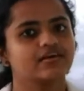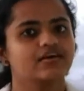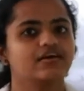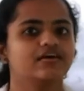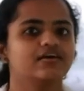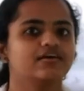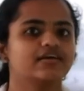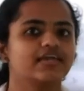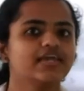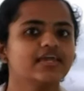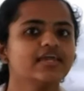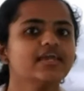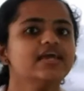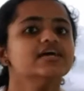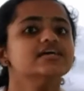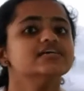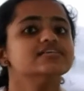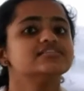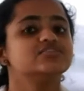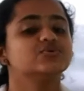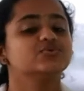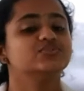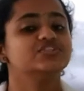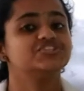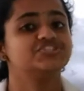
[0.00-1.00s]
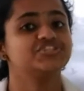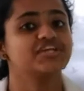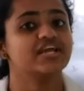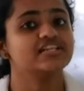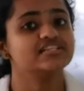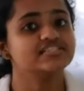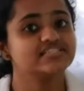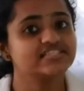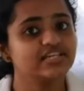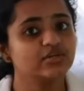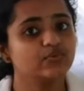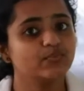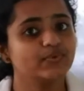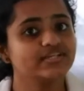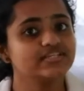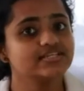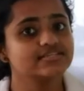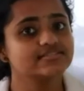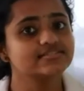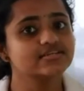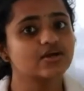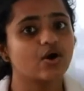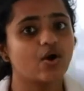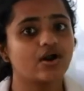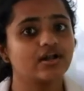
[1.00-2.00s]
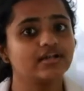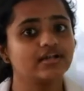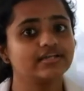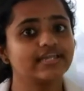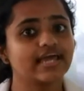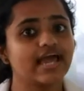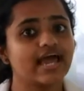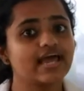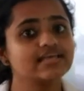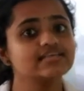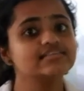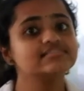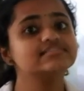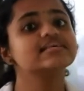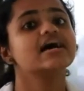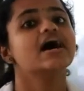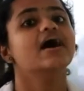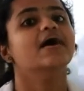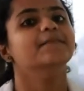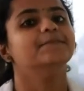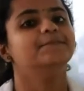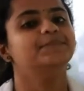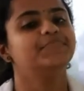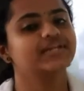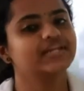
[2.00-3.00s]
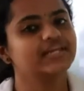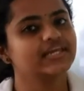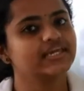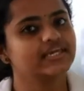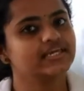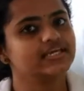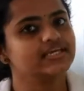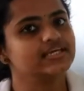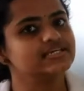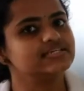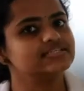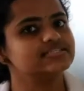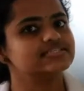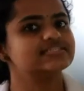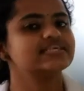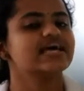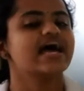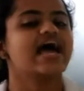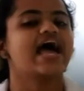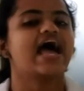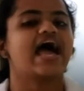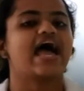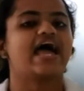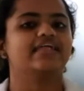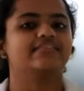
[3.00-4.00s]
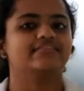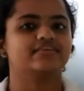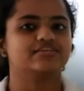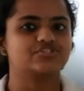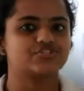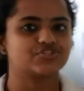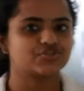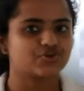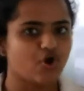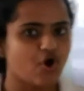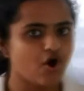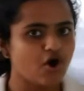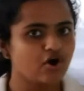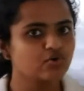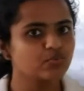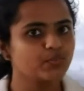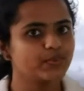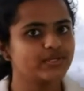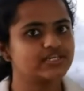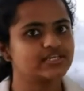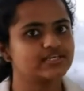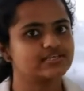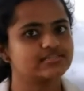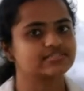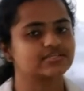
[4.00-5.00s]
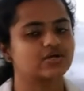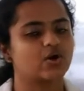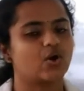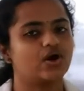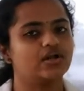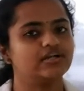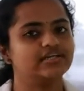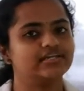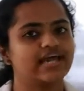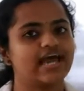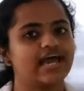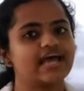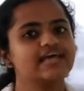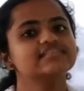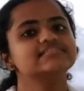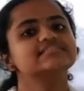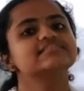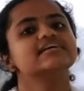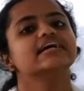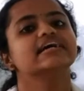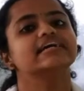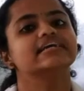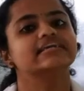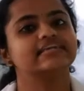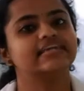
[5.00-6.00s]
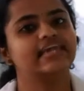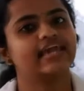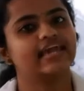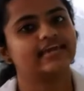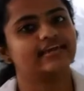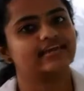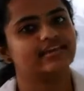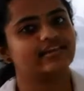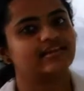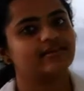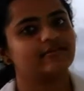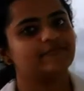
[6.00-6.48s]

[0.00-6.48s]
Okay, so the gentle wind is called as breeze and the strong wind is called as gale.